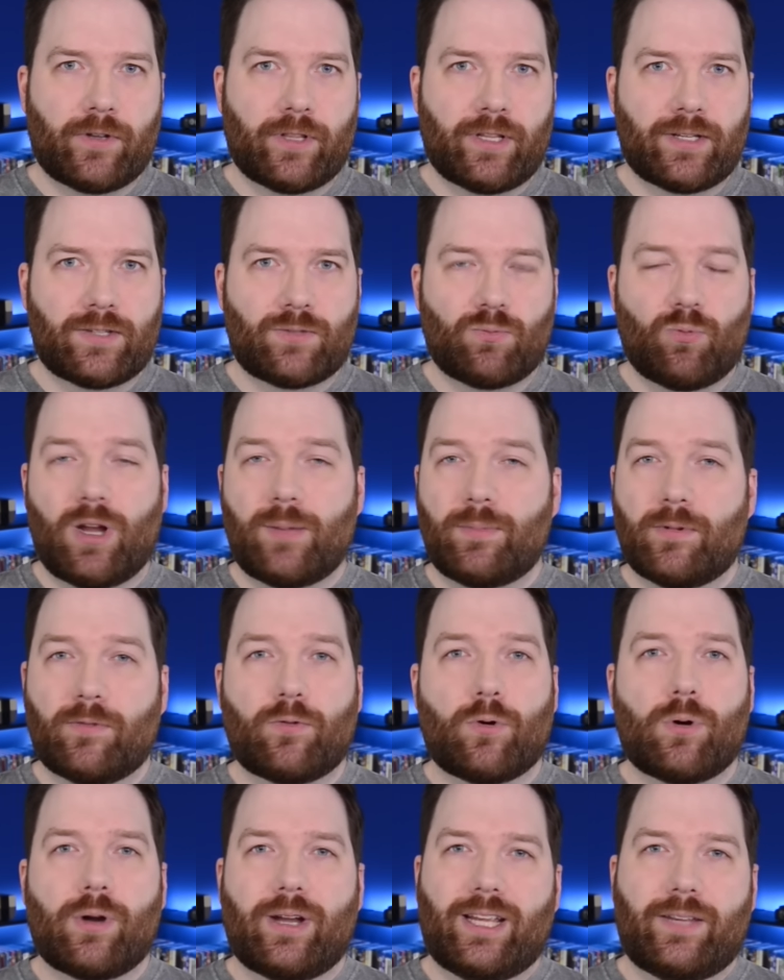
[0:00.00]
this way
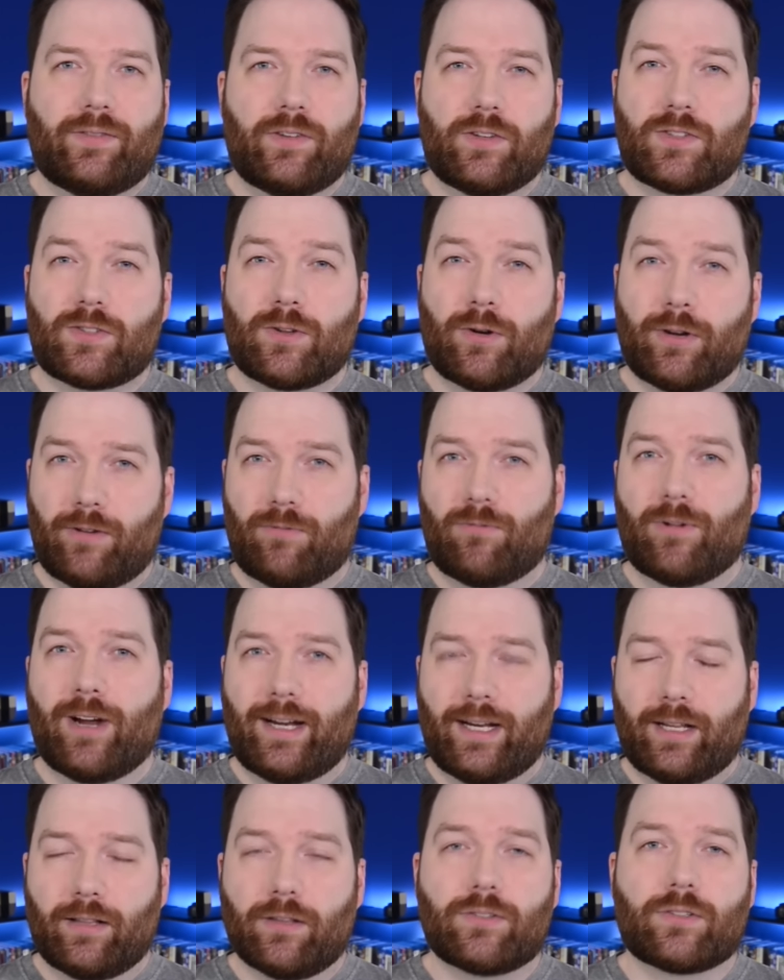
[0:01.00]
before I even started
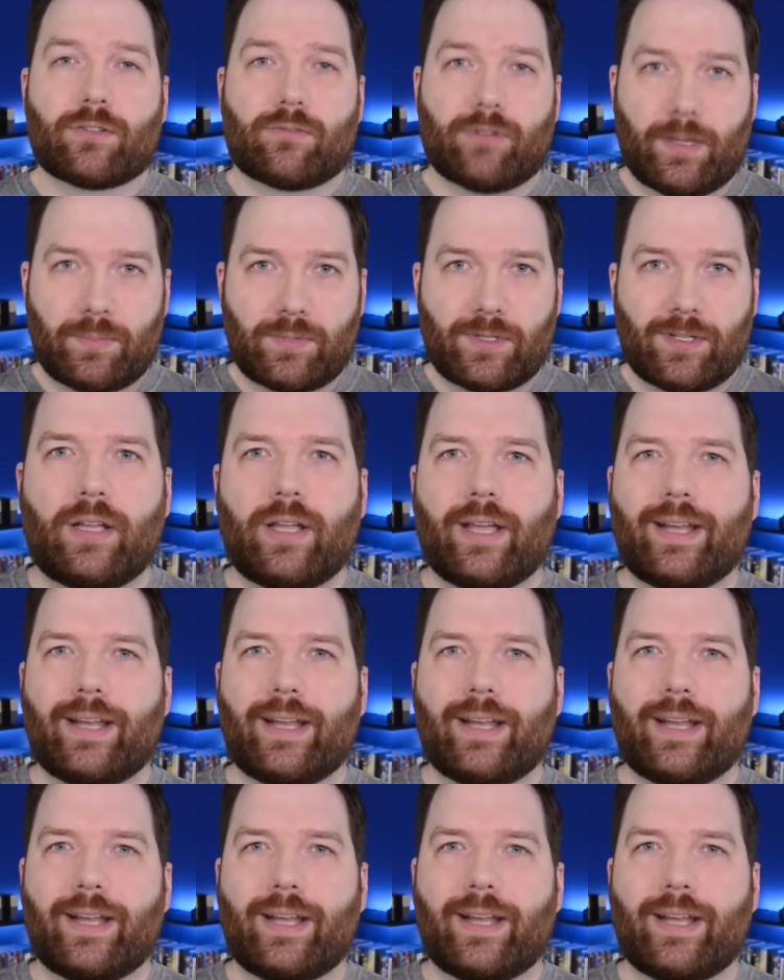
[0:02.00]
writing the script.